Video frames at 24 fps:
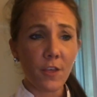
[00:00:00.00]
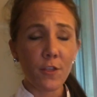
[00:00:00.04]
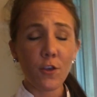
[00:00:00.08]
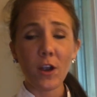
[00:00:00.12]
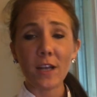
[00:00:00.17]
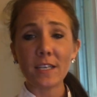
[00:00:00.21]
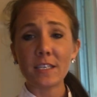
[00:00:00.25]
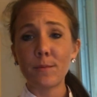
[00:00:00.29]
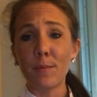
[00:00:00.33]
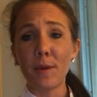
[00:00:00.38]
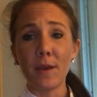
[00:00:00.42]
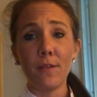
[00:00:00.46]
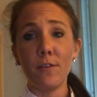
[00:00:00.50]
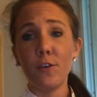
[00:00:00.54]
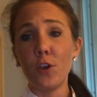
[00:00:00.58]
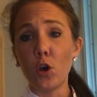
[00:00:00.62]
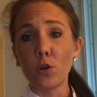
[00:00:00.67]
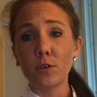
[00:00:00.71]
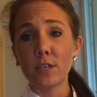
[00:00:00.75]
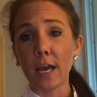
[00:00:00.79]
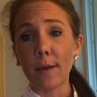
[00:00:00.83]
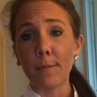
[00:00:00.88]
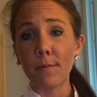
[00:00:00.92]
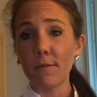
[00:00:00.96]
There has to be no
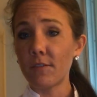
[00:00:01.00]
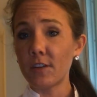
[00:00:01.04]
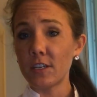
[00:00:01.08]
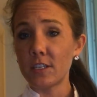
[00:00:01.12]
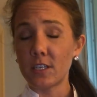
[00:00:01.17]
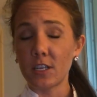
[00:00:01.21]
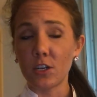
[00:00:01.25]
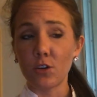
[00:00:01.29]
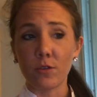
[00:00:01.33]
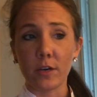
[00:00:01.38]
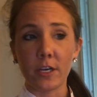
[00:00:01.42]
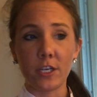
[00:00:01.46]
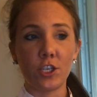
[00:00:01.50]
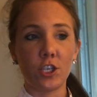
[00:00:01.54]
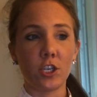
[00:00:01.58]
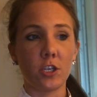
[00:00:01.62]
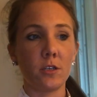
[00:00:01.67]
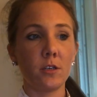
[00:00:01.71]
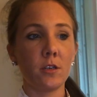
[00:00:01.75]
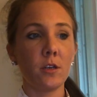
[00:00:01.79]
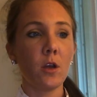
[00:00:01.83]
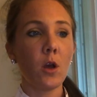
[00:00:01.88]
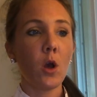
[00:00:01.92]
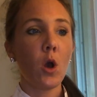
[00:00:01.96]
type of
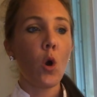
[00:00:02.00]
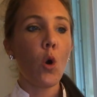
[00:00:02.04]
consideration,